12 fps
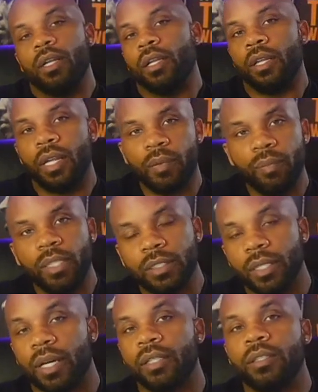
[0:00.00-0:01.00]
Let me
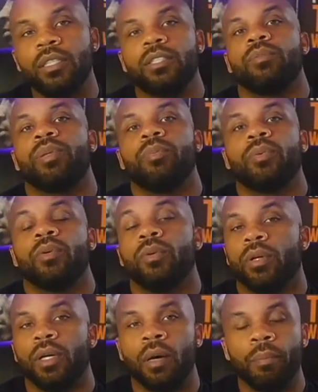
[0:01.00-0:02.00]
start teaching people
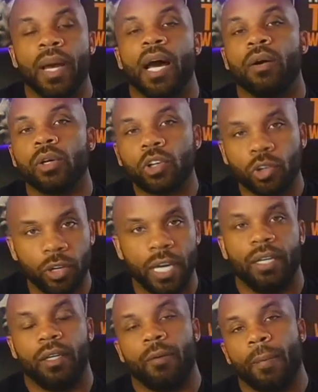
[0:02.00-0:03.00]
about
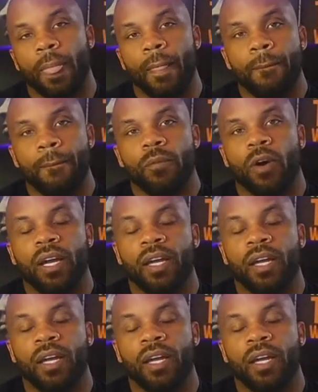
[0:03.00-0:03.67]
credit, right?